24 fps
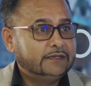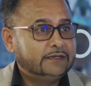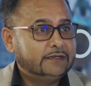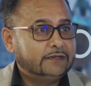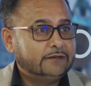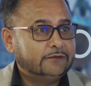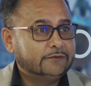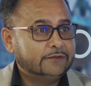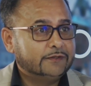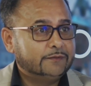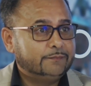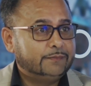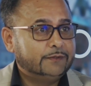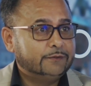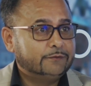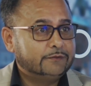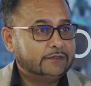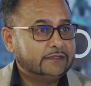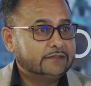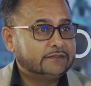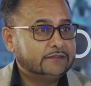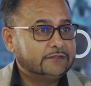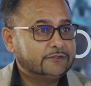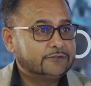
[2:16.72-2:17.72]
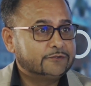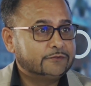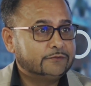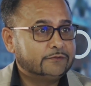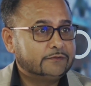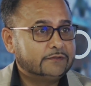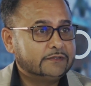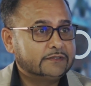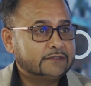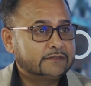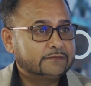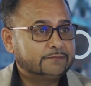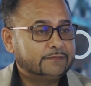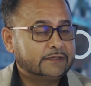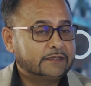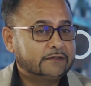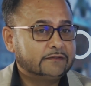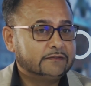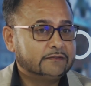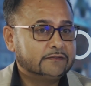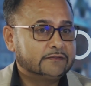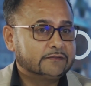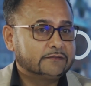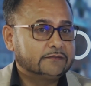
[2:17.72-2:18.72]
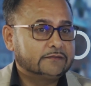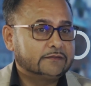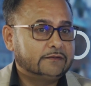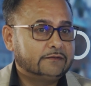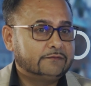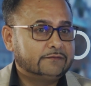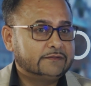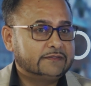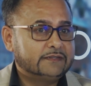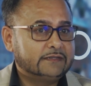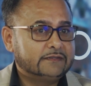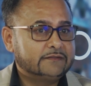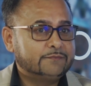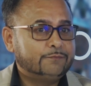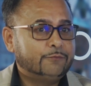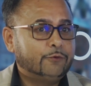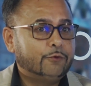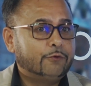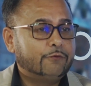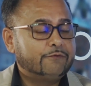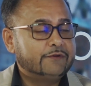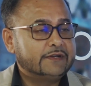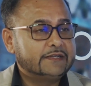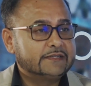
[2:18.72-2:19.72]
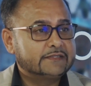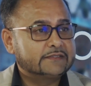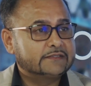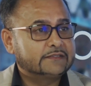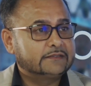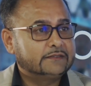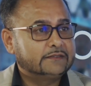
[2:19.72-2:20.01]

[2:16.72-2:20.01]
on the building's insurance, because obviously there's more risk